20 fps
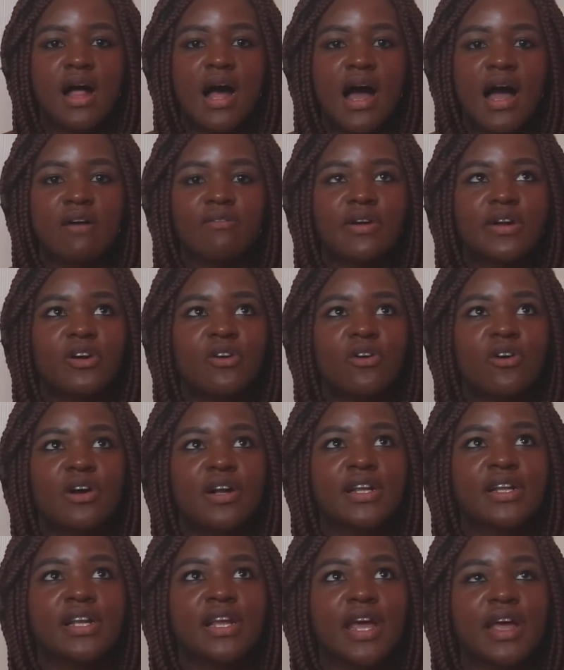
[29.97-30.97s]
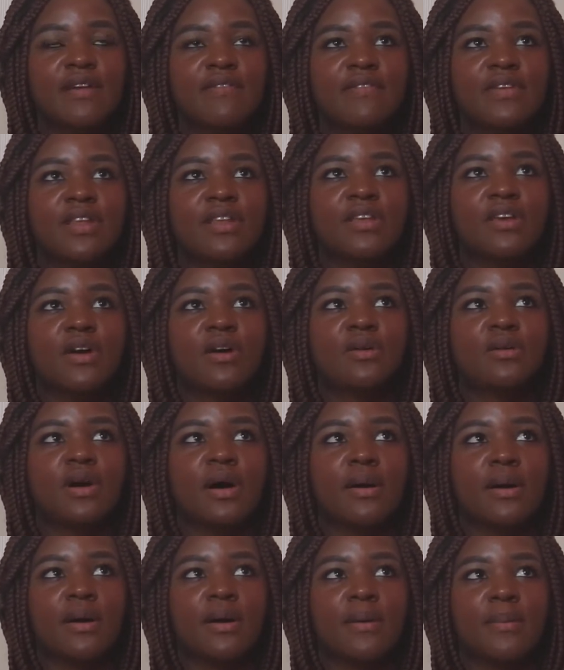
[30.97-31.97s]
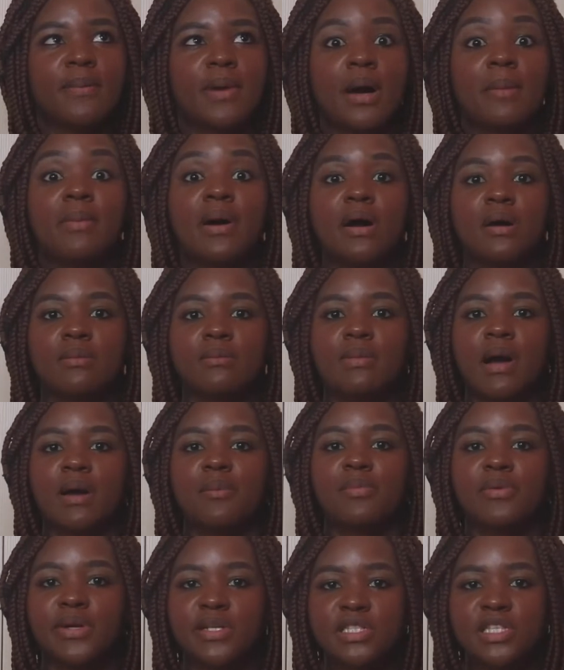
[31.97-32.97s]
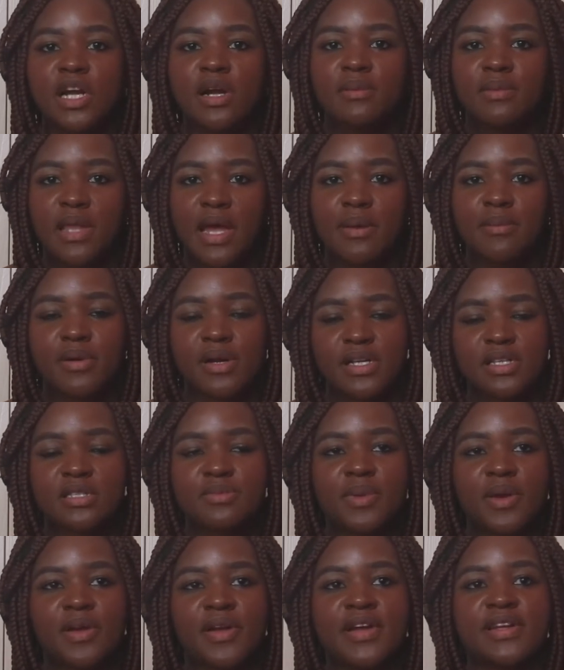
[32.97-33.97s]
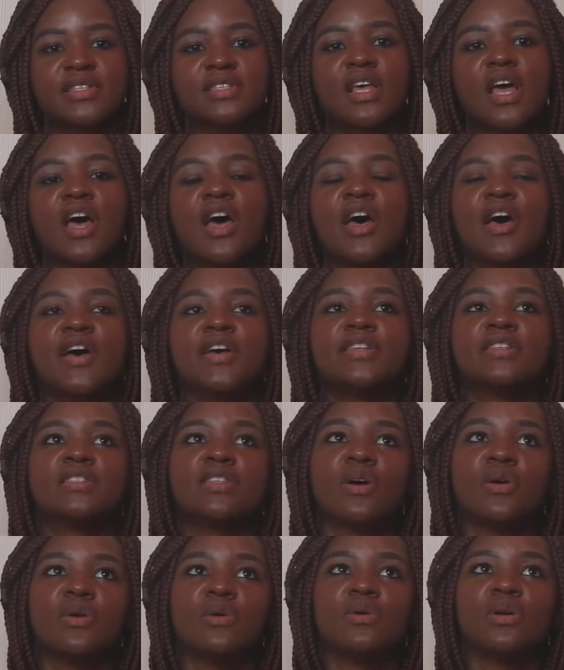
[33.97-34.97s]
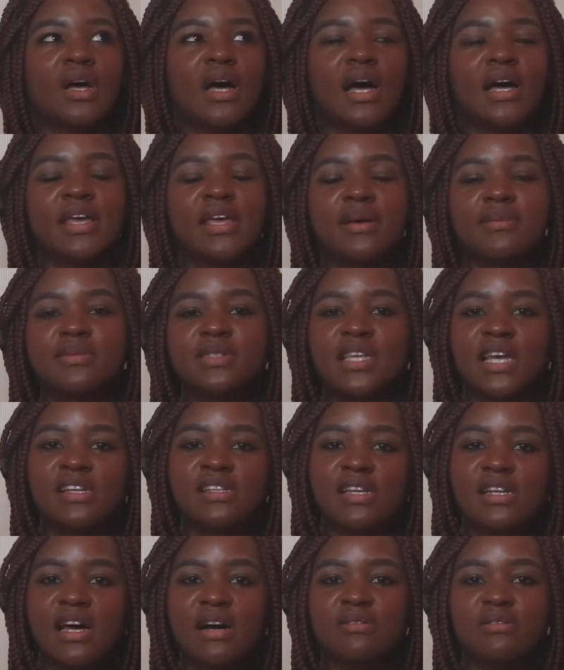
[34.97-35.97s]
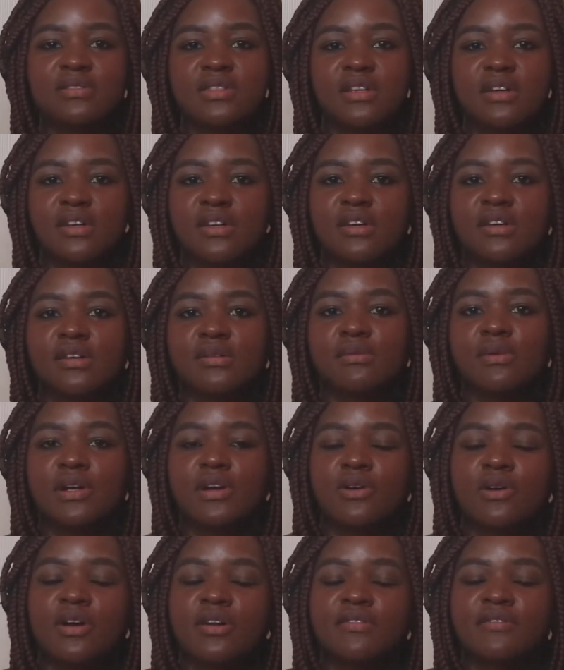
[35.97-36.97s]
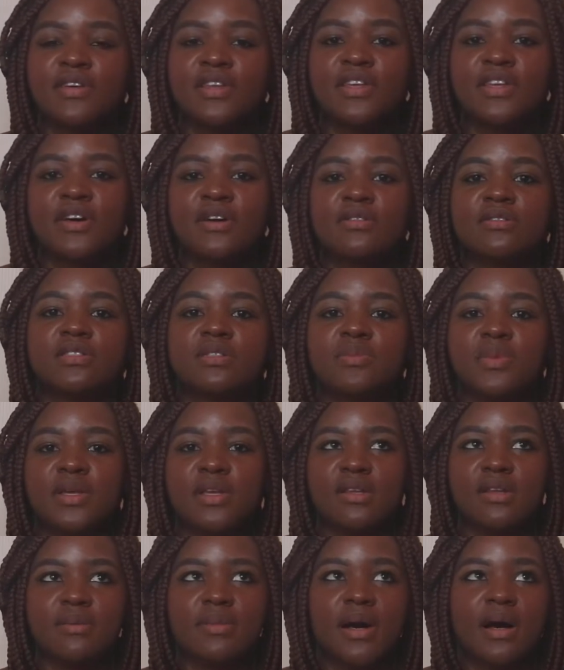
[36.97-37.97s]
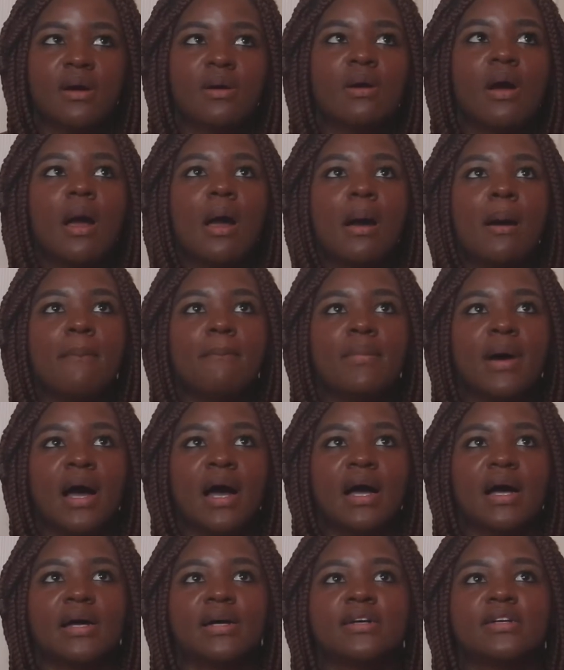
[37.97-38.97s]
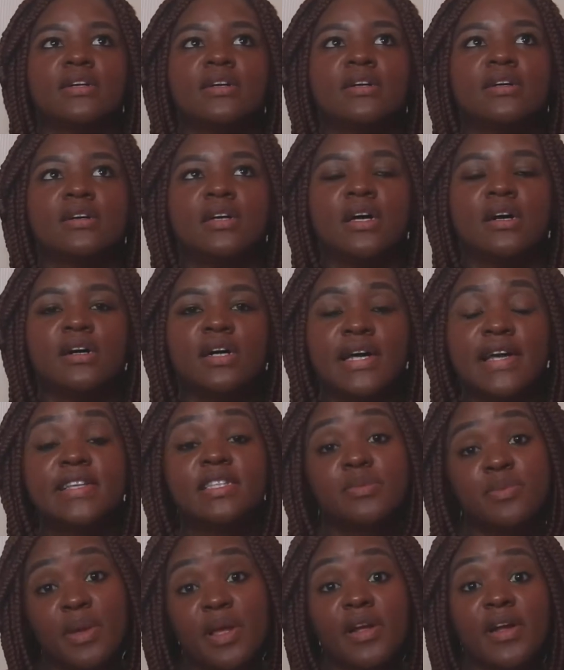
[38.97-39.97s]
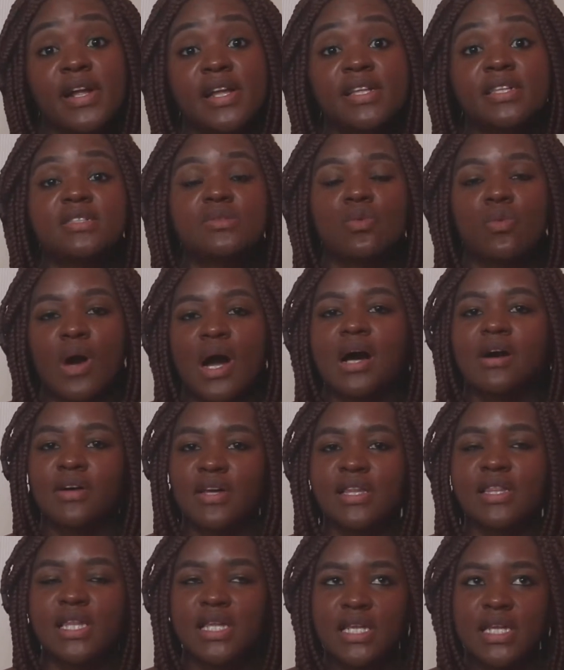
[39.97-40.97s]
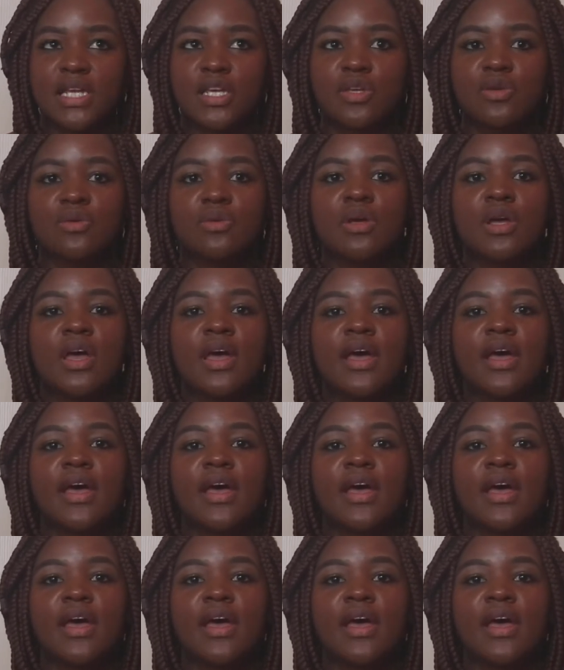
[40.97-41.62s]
I recorded a video about my preterm labor experience. So I kept saying that I was gonna record a video speaking about my experience while in the NICU.